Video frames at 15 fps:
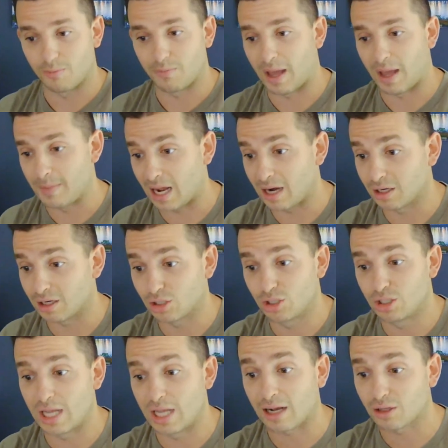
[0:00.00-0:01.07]
I'm not
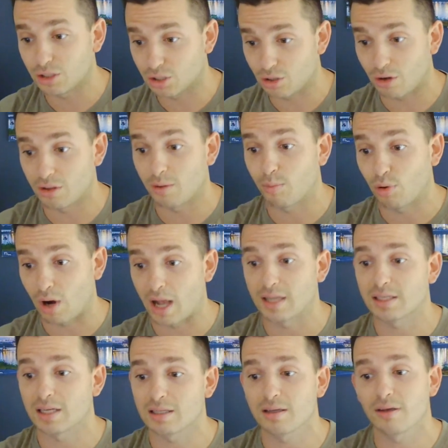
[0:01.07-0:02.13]
exactly sure on the
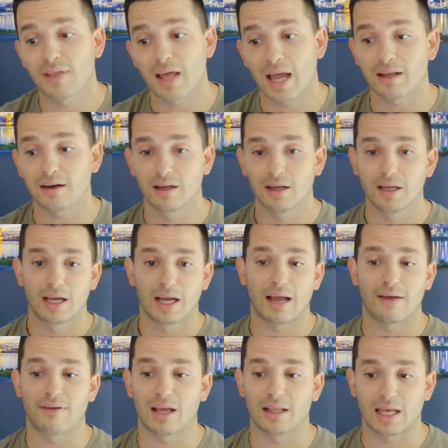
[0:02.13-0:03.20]
process of that.
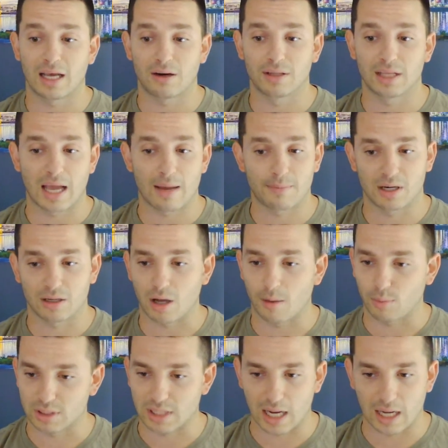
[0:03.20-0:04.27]
I've had that only happen a
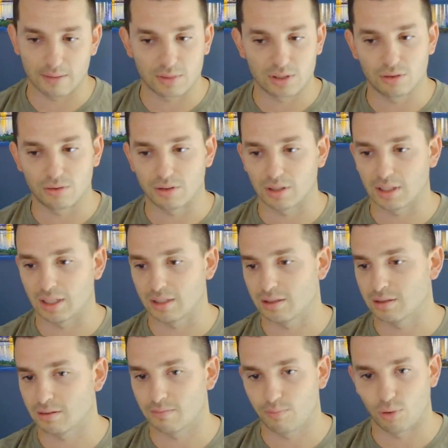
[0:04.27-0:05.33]
couple times. Usually
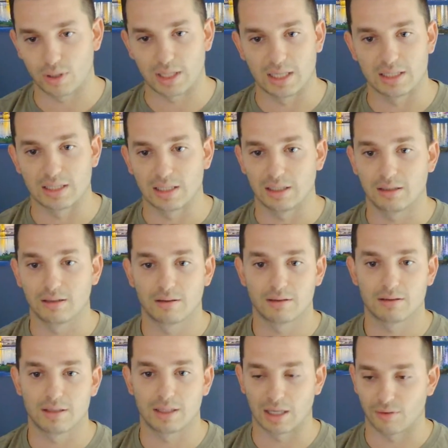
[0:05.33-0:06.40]
it's pretty easy
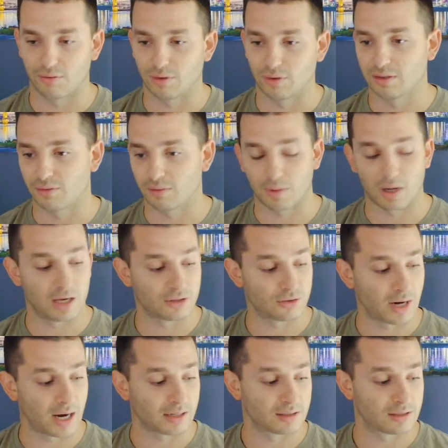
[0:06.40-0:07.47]
to get a release from
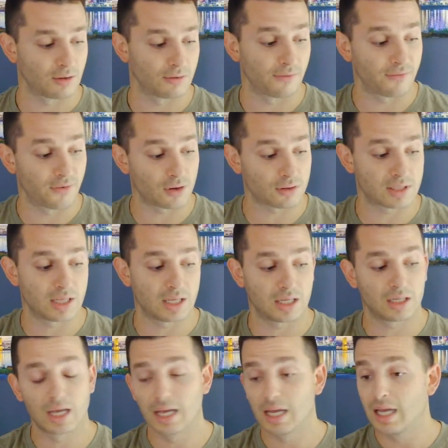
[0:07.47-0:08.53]
contract. So the first
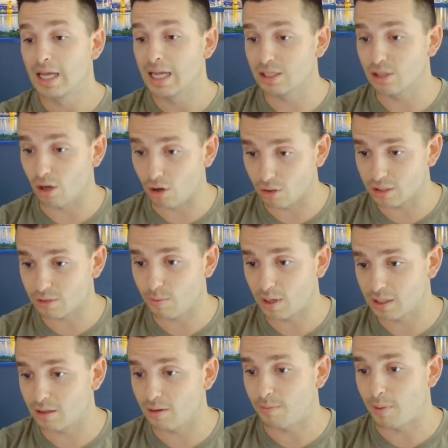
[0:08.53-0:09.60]
thing is the earnest
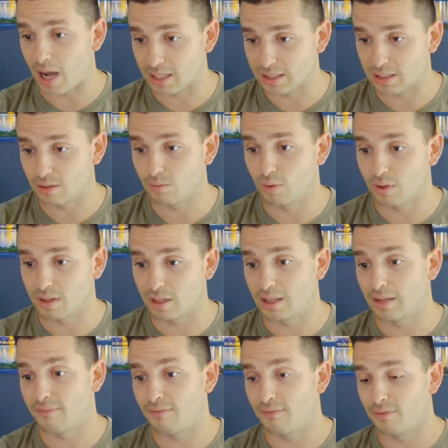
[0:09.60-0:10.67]
money deposit within
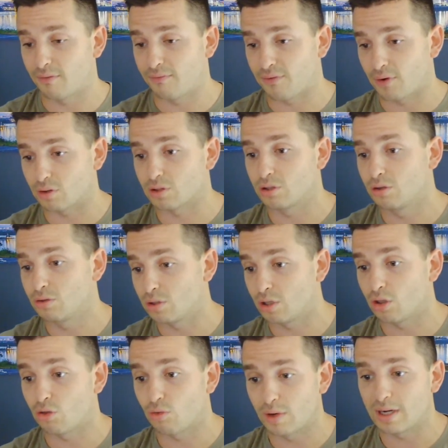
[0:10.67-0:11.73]
the first usually
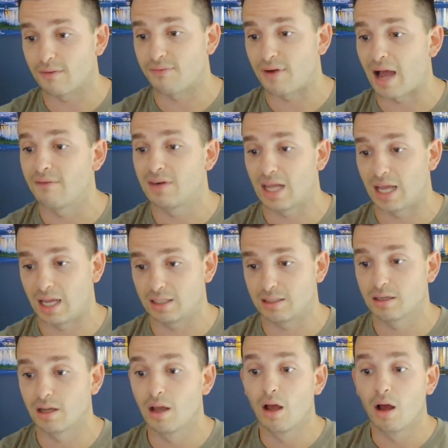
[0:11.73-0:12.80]
3 to 5
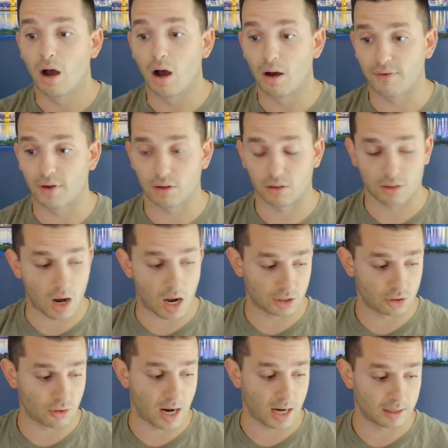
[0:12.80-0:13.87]
days of under
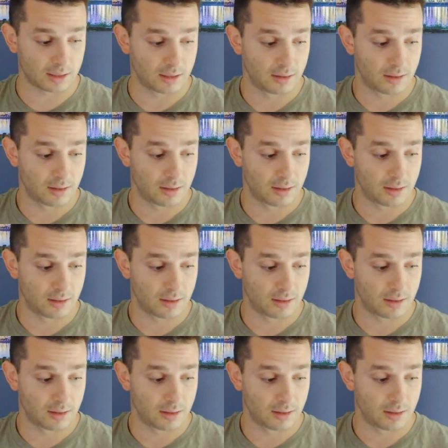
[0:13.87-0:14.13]
contract.